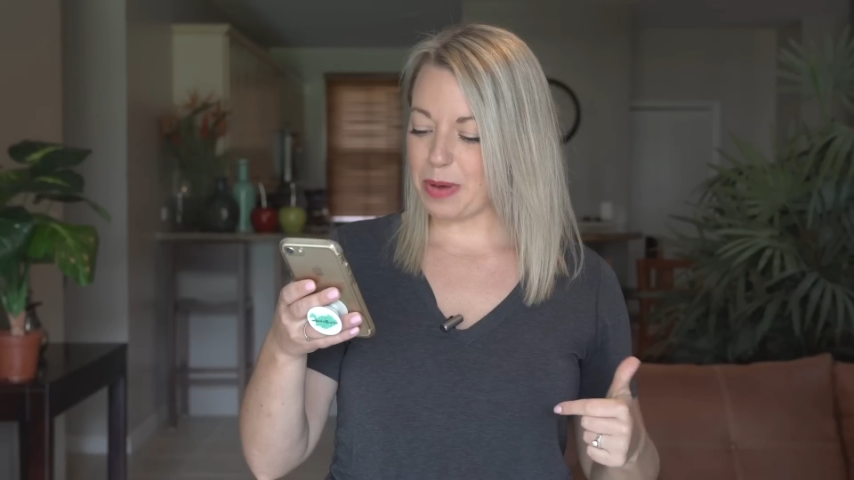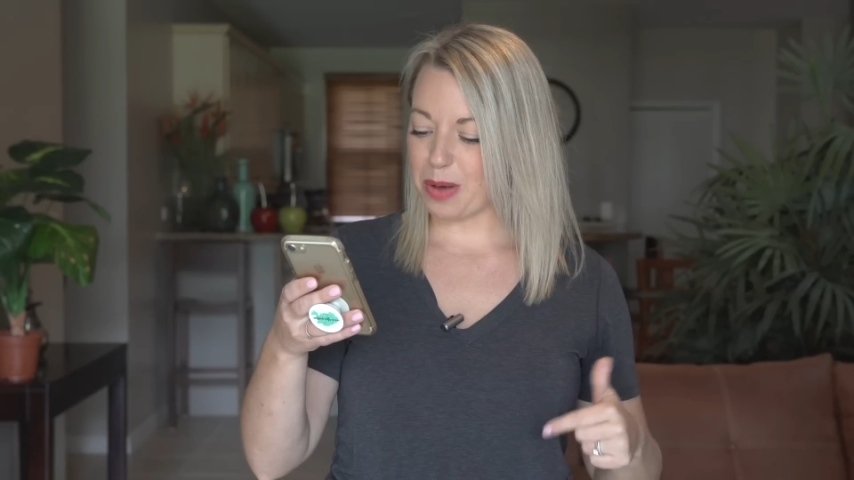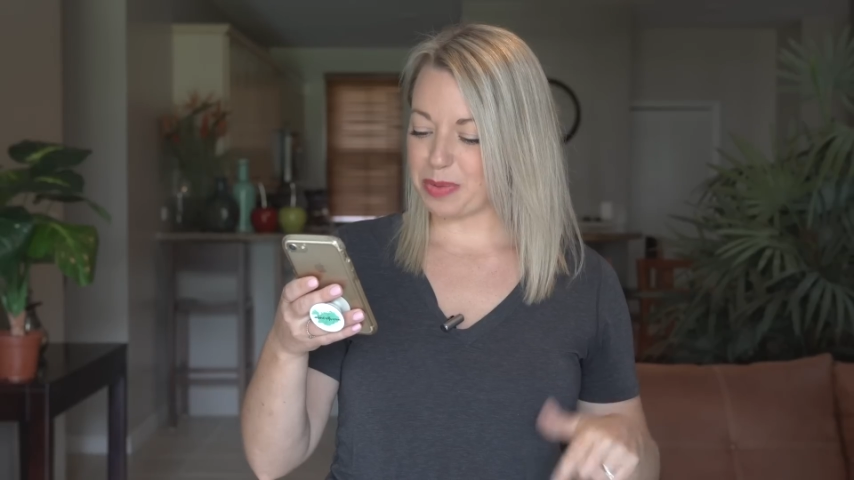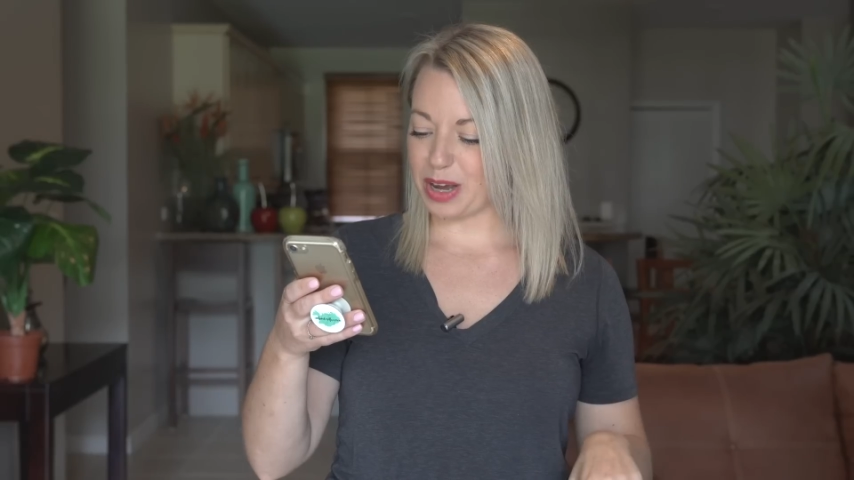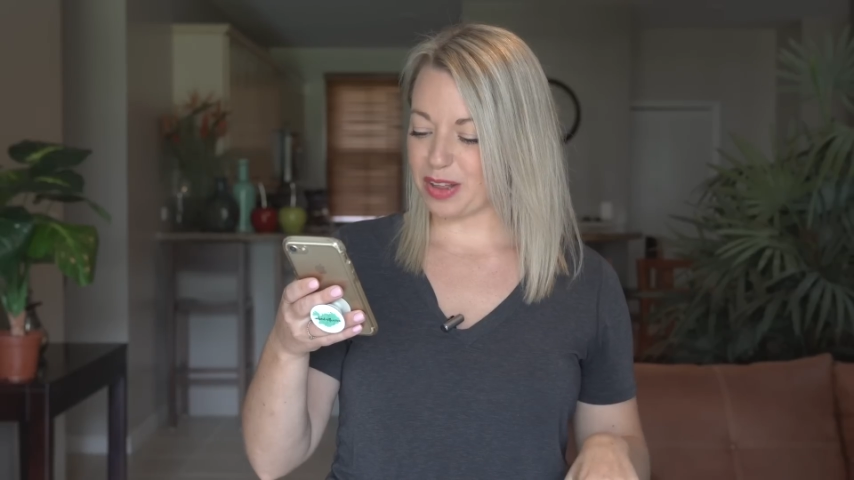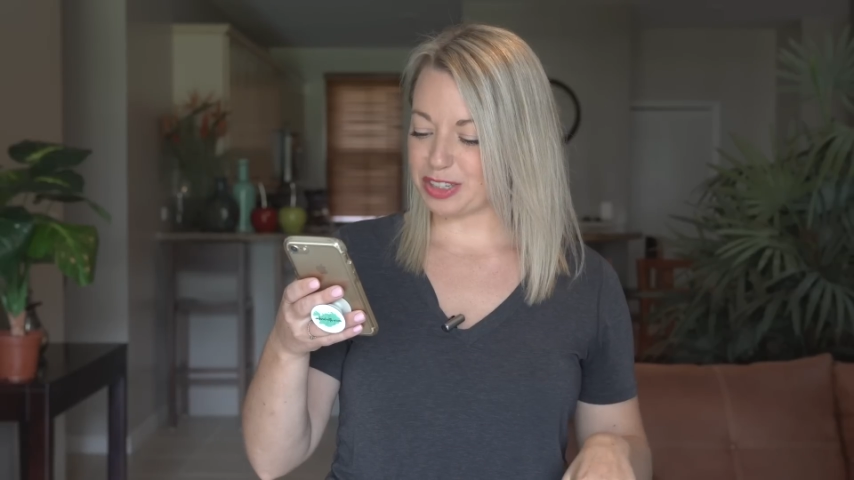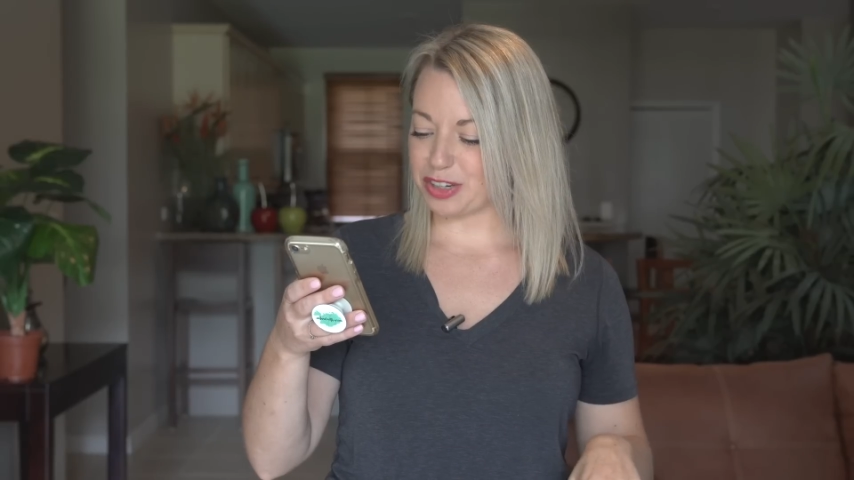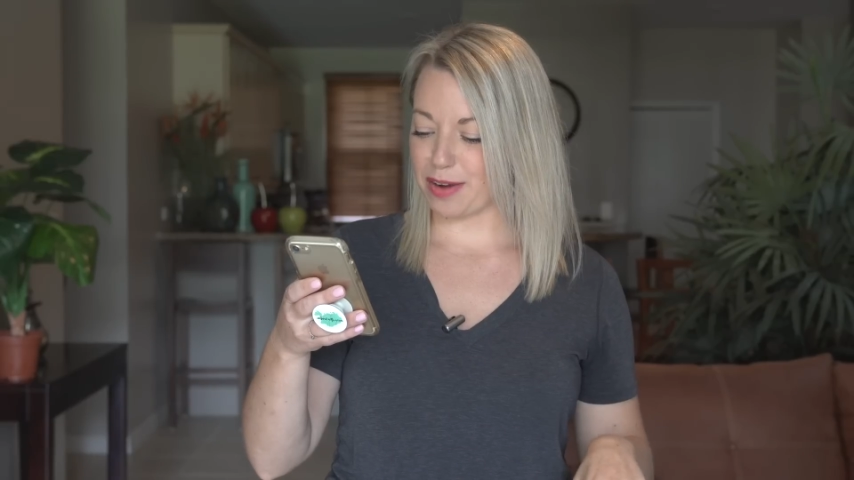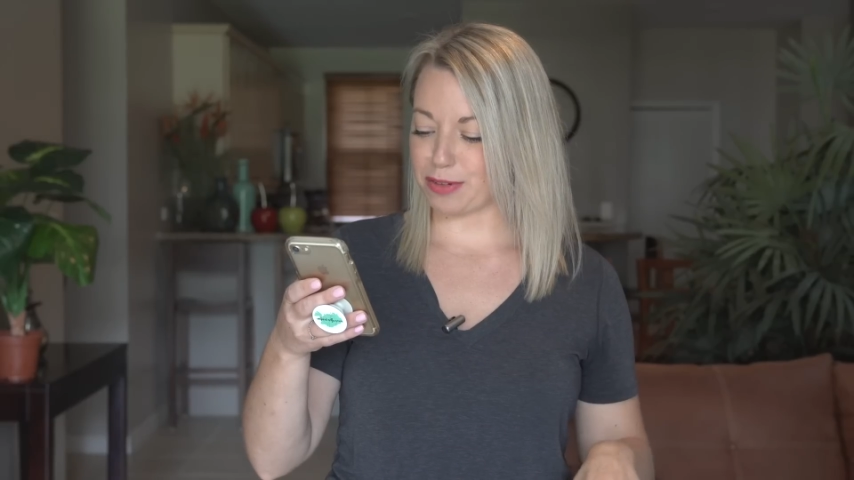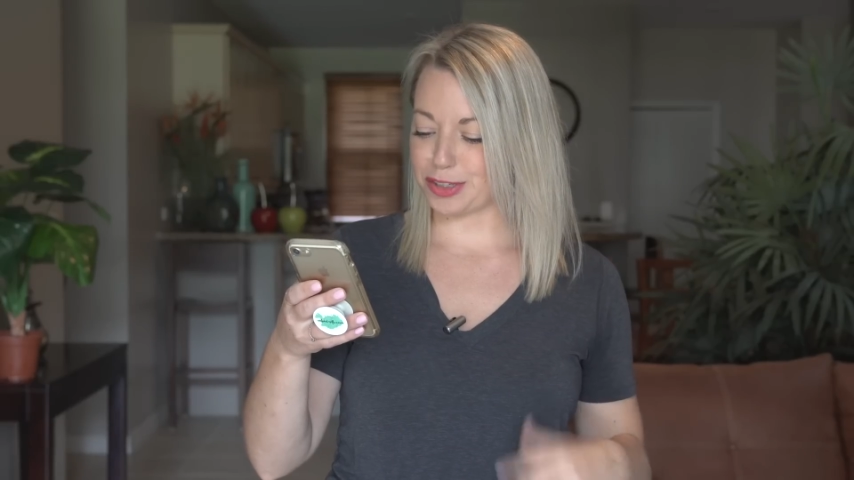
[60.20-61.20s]
helping other
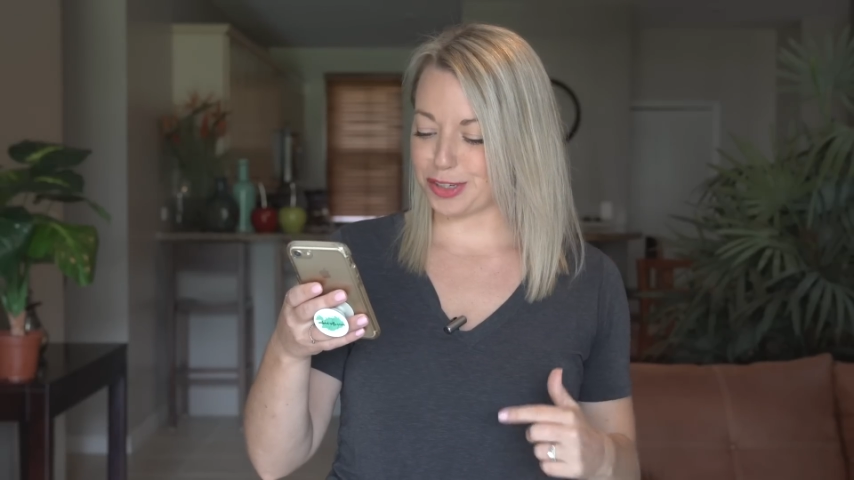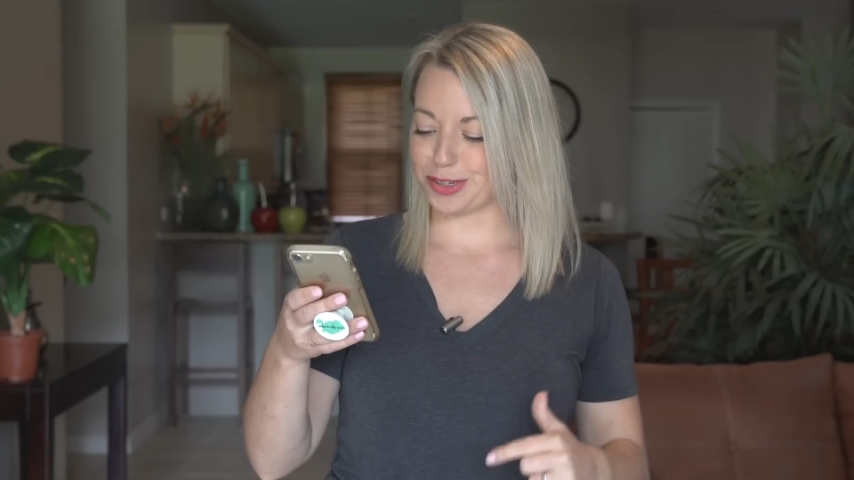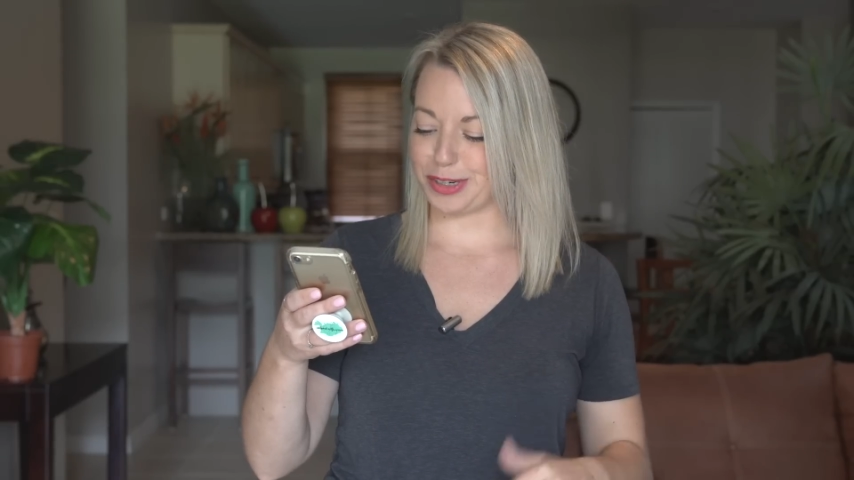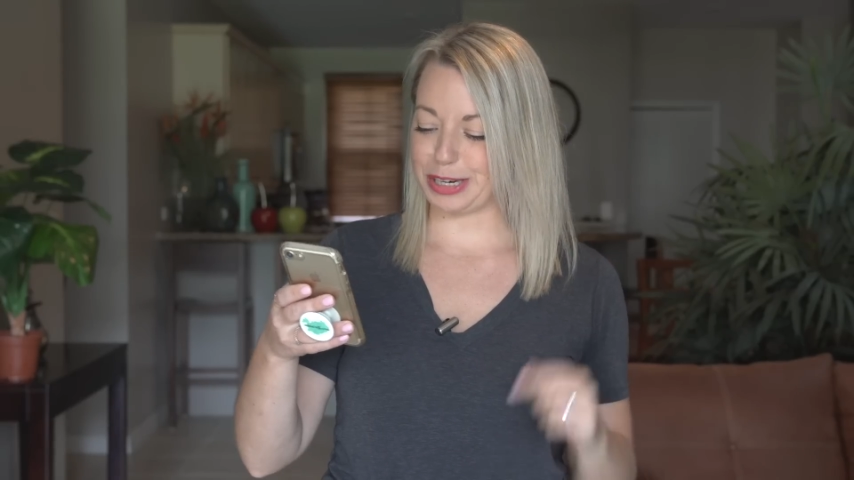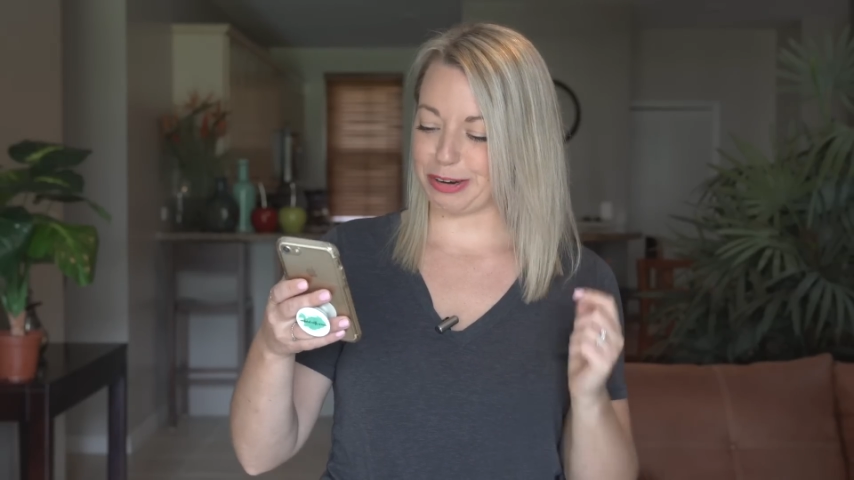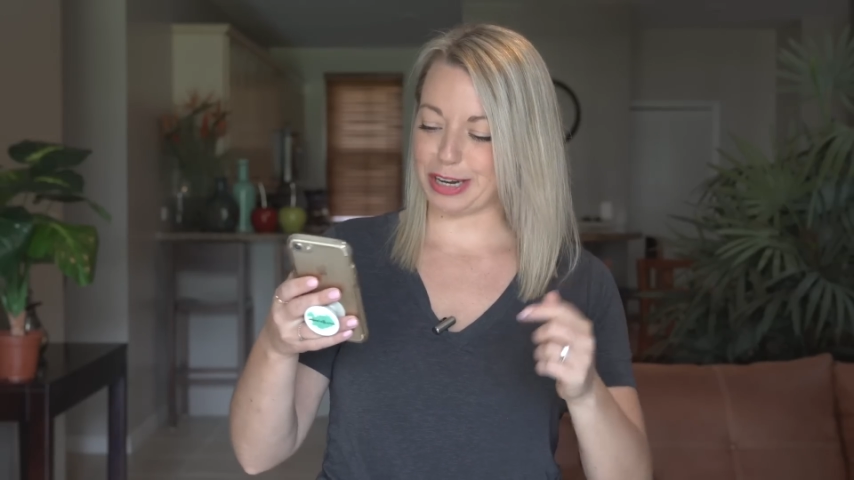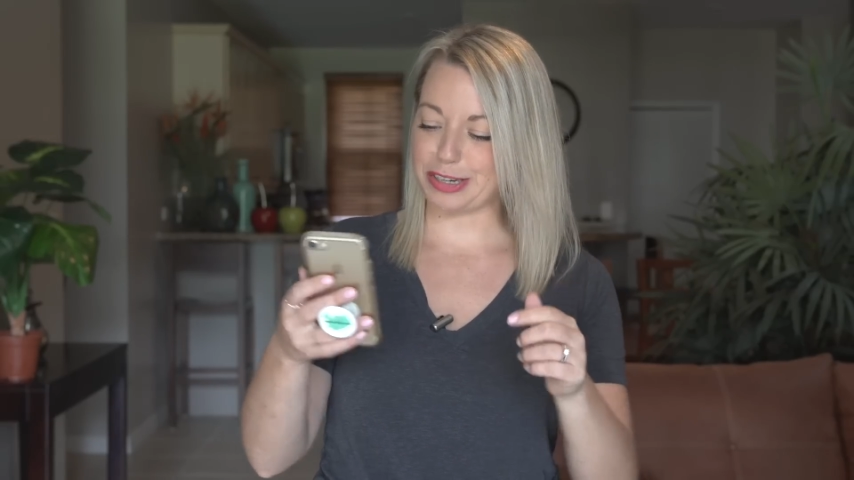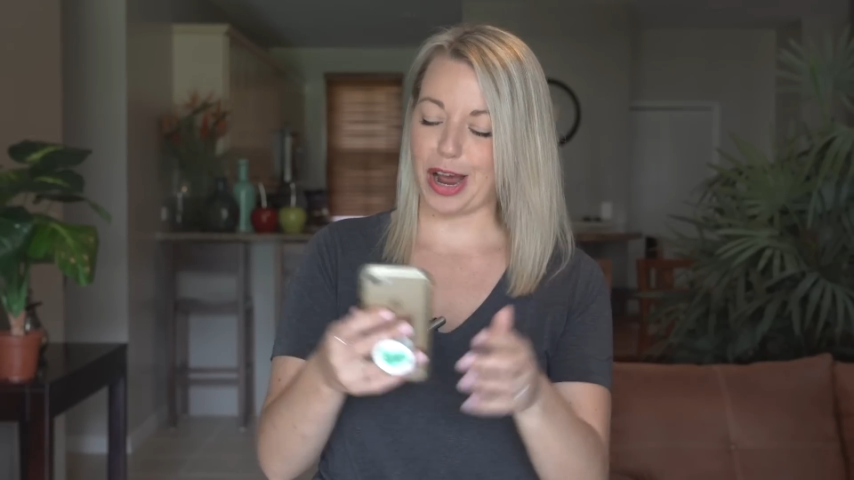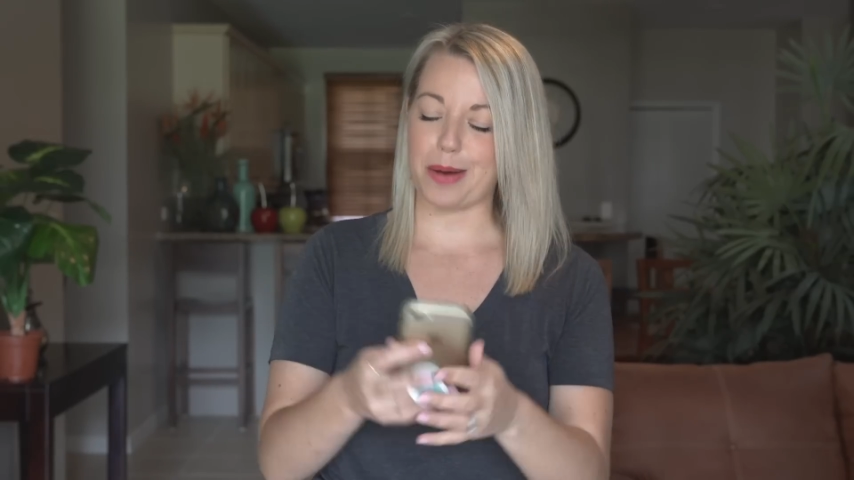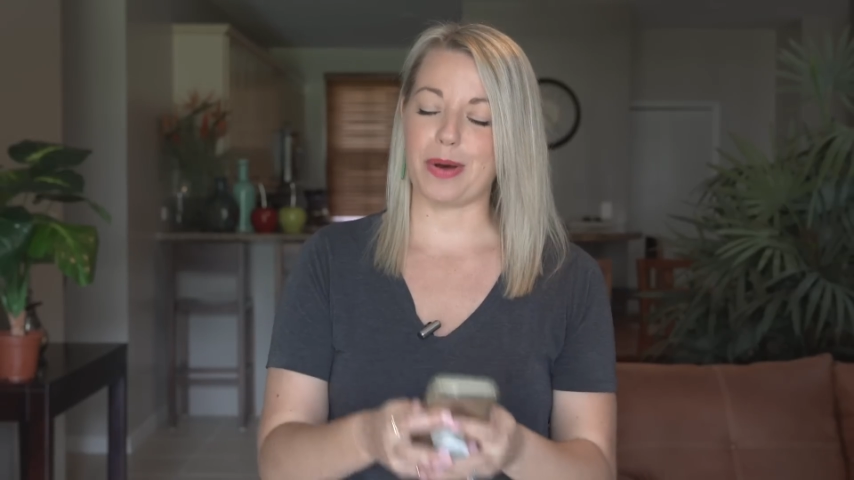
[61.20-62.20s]
travelers. You're doing a great
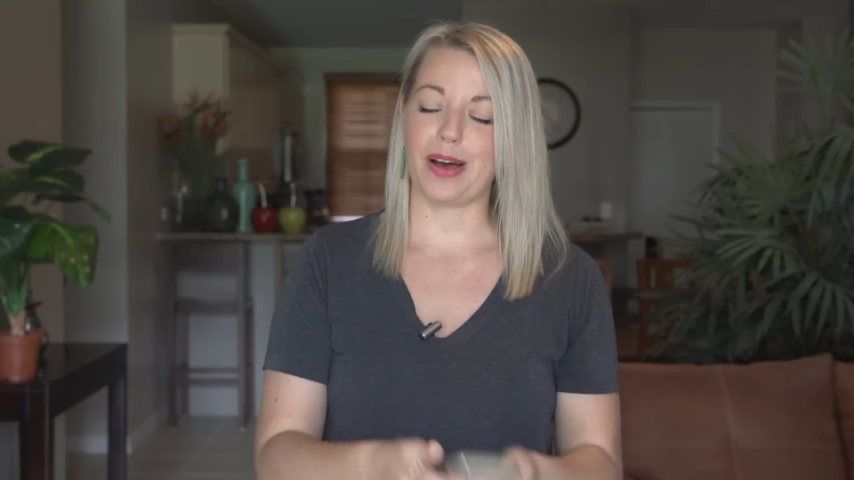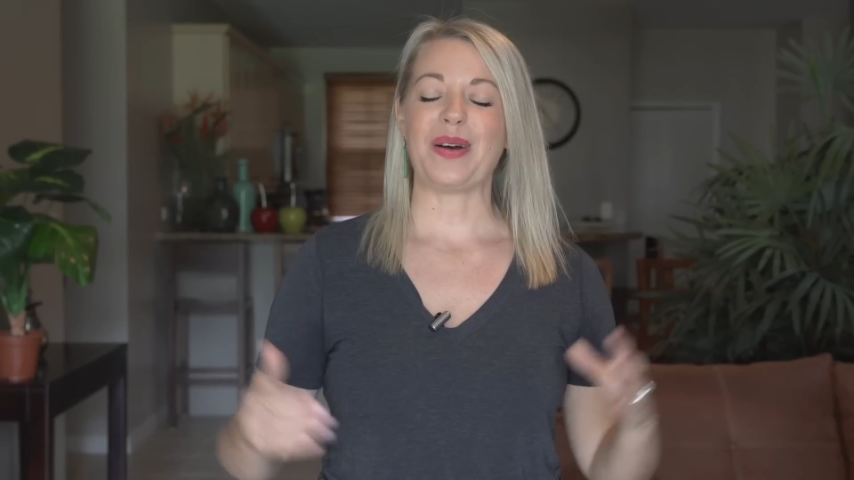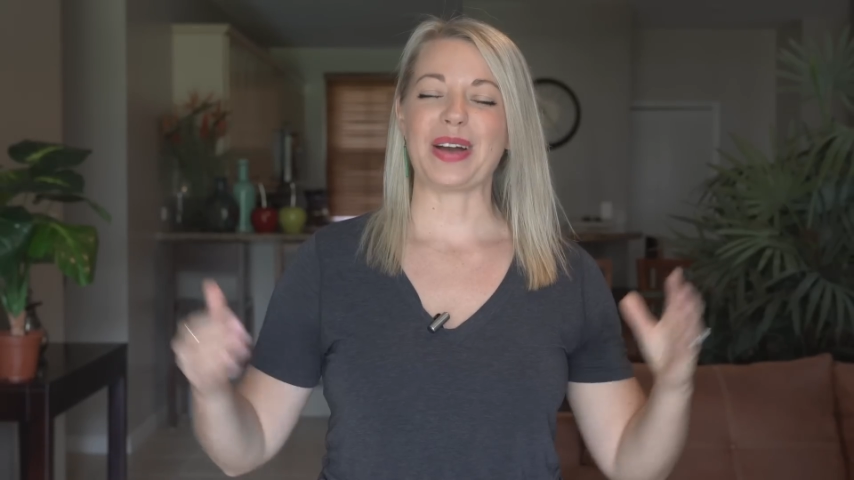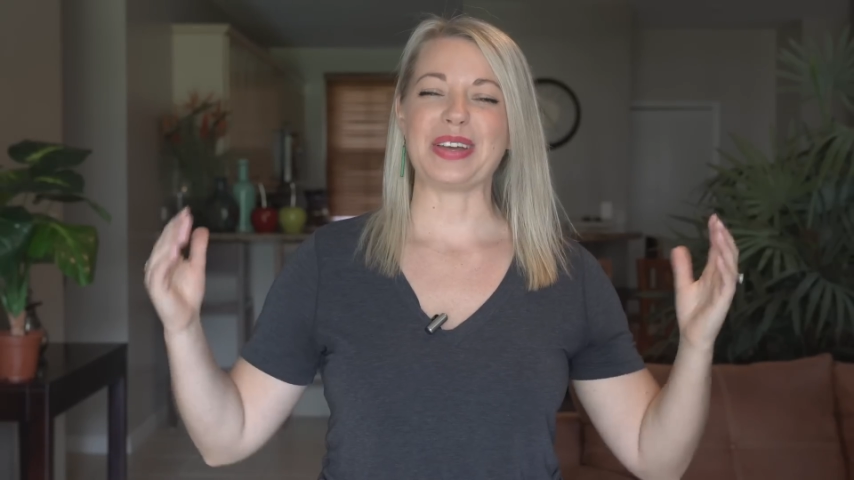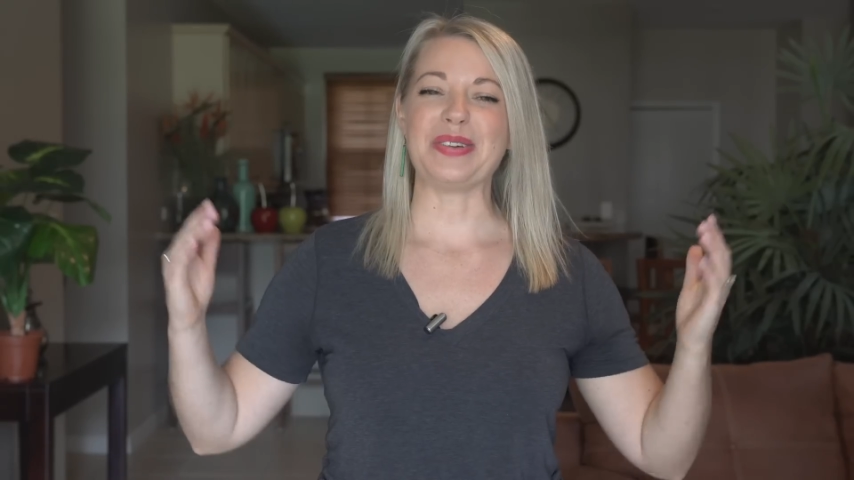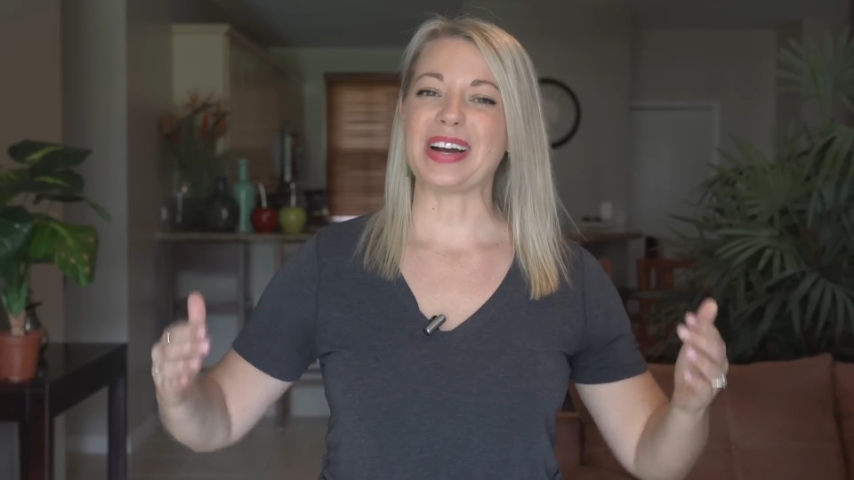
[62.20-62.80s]
job." Okay, you